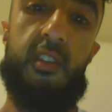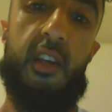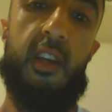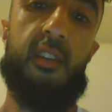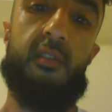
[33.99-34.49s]

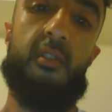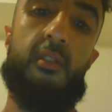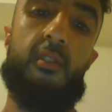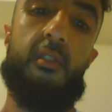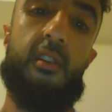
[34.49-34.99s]
It can
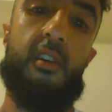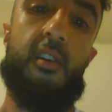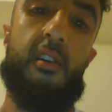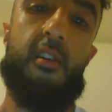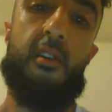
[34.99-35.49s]
turn
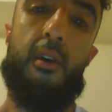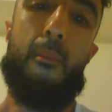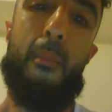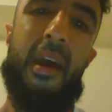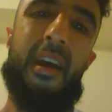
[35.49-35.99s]
a
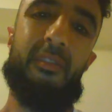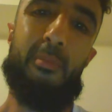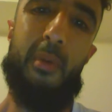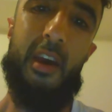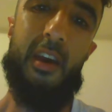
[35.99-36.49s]
man's
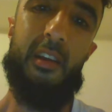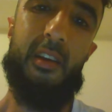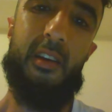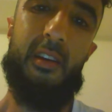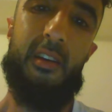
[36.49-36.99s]
man
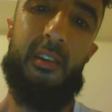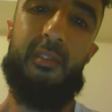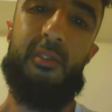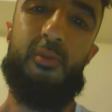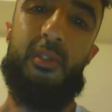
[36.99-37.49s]

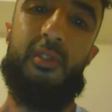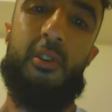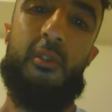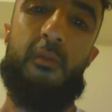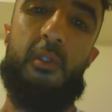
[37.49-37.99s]
into a
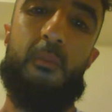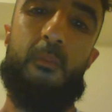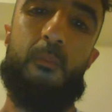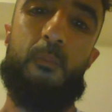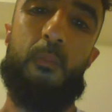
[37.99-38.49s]
servant
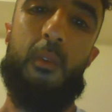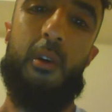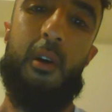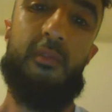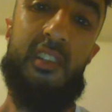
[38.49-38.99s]

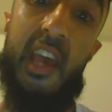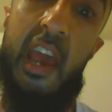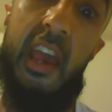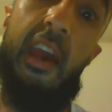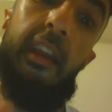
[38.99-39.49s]
of his
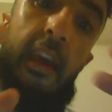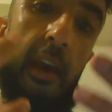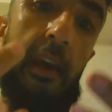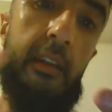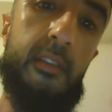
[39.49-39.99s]

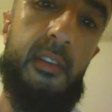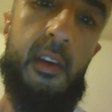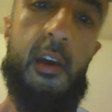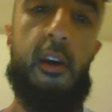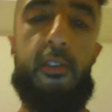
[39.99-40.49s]
hands.
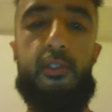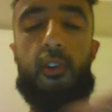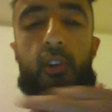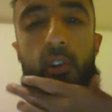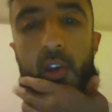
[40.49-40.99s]
So
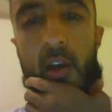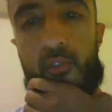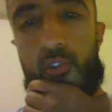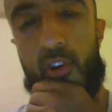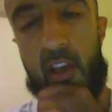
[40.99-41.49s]
you have
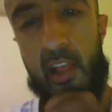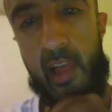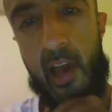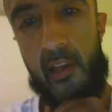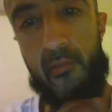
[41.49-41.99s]
to look at
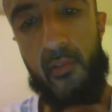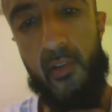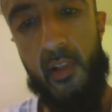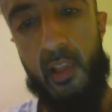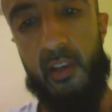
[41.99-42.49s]
life
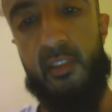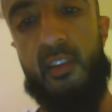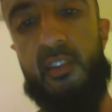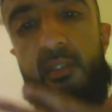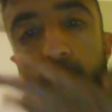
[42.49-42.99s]
like
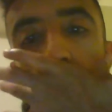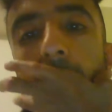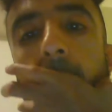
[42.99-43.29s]
this, man.